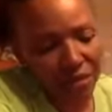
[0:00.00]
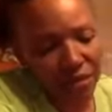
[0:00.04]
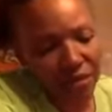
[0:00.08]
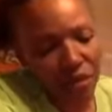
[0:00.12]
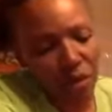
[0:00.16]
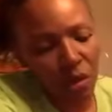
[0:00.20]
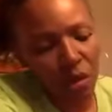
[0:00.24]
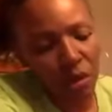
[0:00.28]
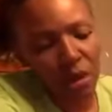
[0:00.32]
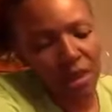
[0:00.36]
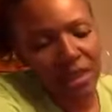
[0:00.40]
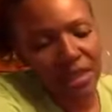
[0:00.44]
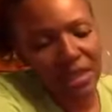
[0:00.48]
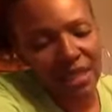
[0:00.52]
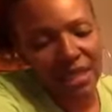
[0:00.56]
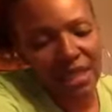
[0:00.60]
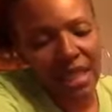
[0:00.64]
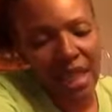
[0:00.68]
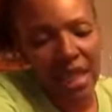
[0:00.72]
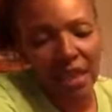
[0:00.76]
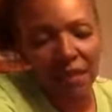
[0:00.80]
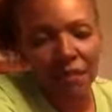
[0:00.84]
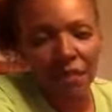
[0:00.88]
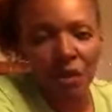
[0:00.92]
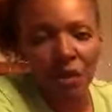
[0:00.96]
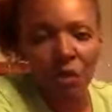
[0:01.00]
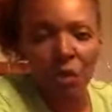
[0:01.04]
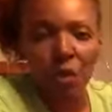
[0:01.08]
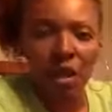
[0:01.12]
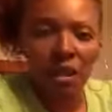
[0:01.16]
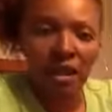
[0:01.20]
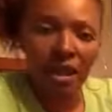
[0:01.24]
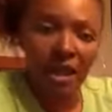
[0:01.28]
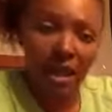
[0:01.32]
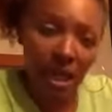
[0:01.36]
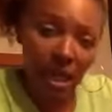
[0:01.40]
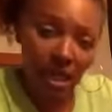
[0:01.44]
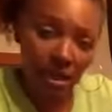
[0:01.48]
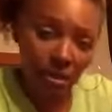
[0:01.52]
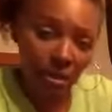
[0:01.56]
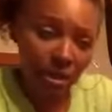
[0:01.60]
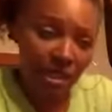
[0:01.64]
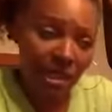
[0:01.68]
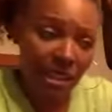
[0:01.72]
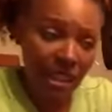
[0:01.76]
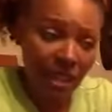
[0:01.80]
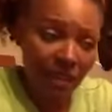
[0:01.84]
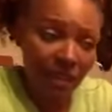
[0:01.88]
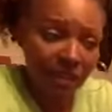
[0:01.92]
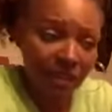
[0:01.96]
you can decide if you want the other
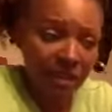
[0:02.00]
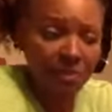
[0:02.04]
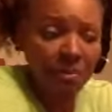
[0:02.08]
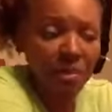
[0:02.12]
sleeve to